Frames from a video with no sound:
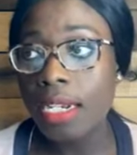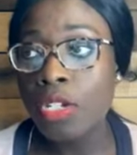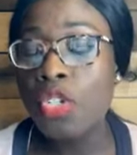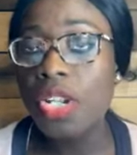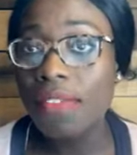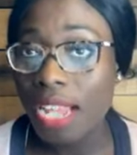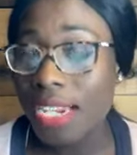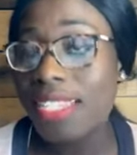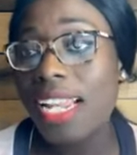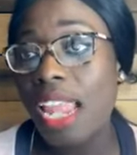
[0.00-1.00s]
You should
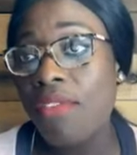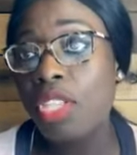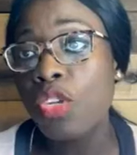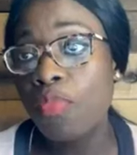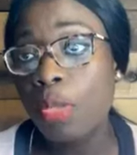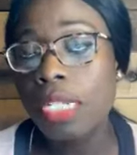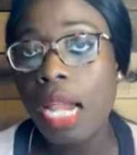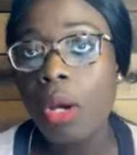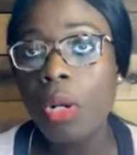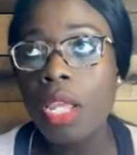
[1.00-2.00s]
understand everything you've put
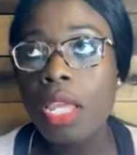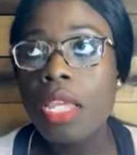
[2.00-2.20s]
down.